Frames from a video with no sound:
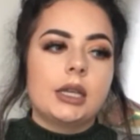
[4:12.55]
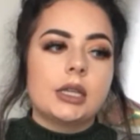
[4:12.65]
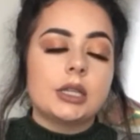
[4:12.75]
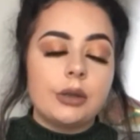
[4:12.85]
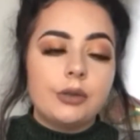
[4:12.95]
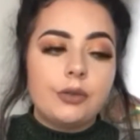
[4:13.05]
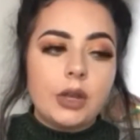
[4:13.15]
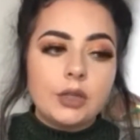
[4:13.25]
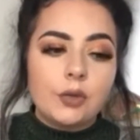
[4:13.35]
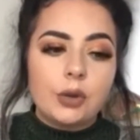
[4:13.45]
So
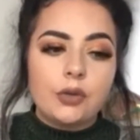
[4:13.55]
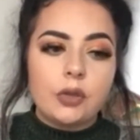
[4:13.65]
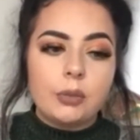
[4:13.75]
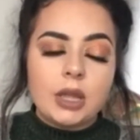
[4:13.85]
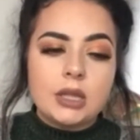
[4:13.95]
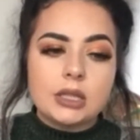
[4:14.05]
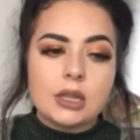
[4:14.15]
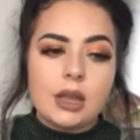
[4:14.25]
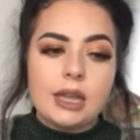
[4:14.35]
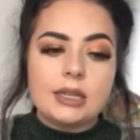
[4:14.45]
fast forward a few months,
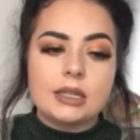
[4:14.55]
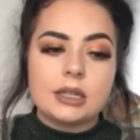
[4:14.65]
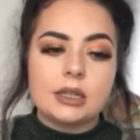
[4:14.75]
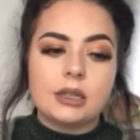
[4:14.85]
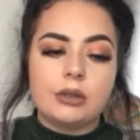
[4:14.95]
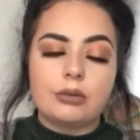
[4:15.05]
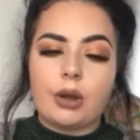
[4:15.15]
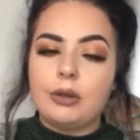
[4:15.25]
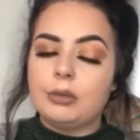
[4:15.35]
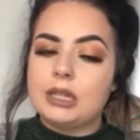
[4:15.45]
I'd
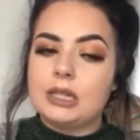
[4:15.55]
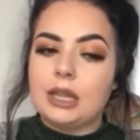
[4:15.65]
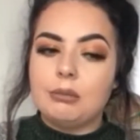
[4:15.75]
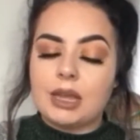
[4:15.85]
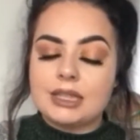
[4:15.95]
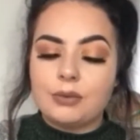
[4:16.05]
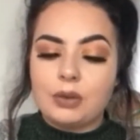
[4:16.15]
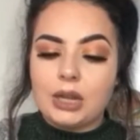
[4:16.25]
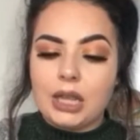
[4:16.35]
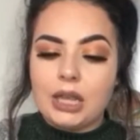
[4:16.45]
grown my team
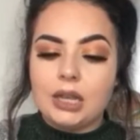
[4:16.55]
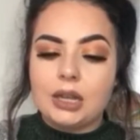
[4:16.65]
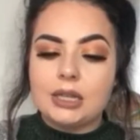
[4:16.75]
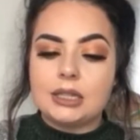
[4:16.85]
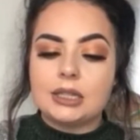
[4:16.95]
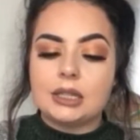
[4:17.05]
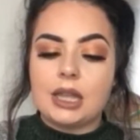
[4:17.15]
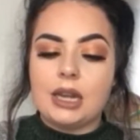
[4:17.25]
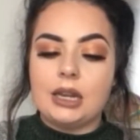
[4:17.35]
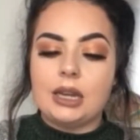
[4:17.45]
massively. I'd
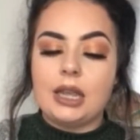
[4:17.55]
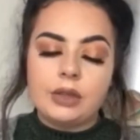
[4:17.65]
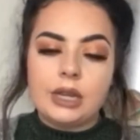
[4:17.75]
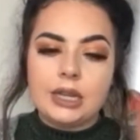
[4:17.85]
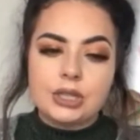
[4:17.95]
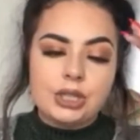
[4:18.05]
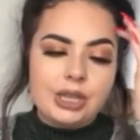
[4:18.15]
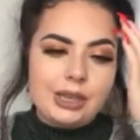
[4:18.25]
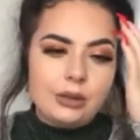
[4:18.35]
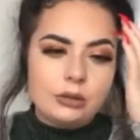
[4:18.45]
then, over the next
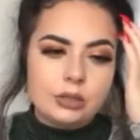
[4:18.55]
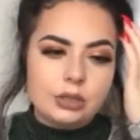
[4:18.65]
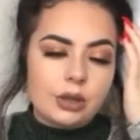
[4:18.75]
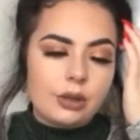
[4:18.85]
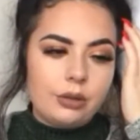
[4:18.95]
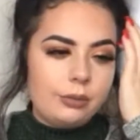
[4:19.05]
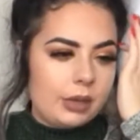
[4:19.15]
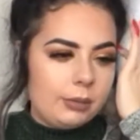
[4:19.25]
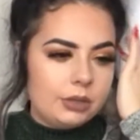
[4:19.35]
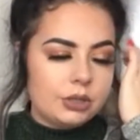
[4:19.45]
year or so,
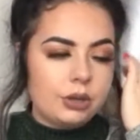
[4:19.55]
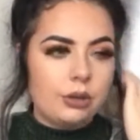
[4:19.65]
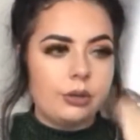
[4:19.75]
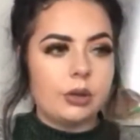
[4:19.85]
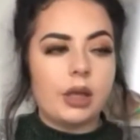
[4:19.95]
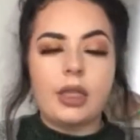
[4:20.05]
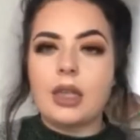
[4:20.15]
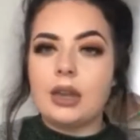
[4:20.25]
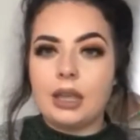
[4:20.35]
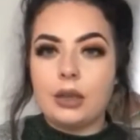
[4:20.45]
maybe 2, I
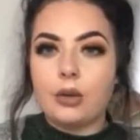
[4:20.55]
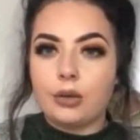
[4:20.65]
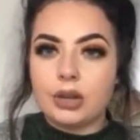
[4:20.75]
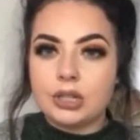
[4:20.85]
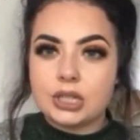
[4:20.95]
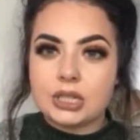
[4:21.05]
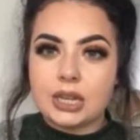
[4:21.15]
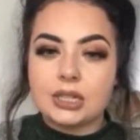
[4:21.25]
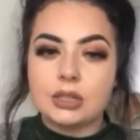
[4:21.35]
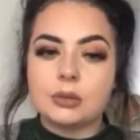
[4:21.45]
then hit orange
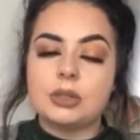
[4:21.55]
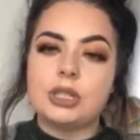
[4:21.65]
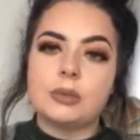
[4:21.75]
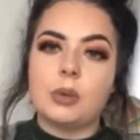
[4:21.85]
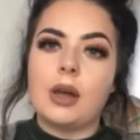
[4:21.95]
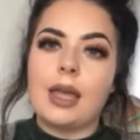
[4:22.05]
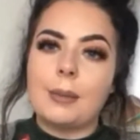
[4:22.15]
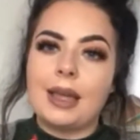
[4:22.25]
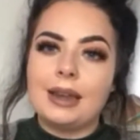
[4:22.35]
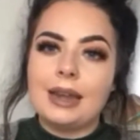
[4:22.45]
status, which is what I
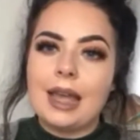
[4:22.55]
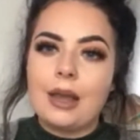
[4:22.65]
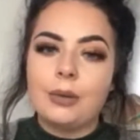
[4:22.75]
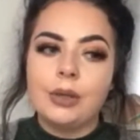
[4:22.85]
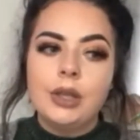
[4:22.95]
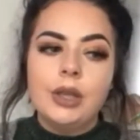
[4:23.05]
am at now.